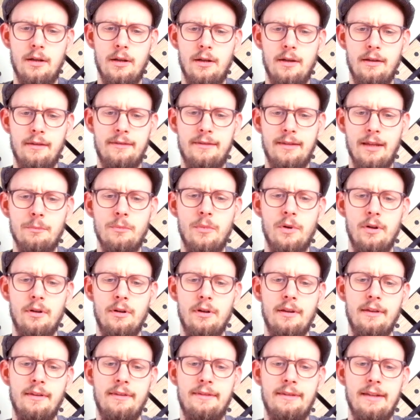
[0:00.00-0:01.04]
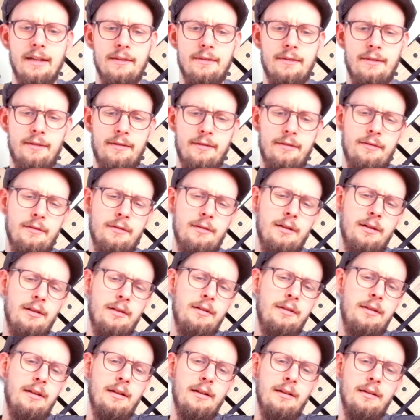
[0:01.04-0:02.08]
cymbal sits,
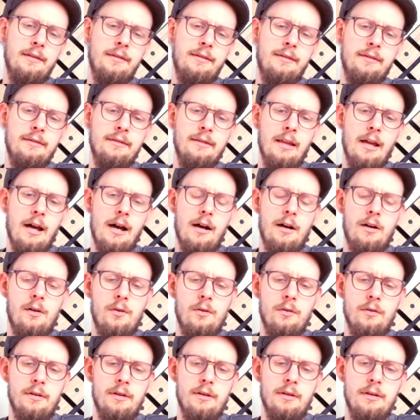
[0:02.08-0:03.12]
there is now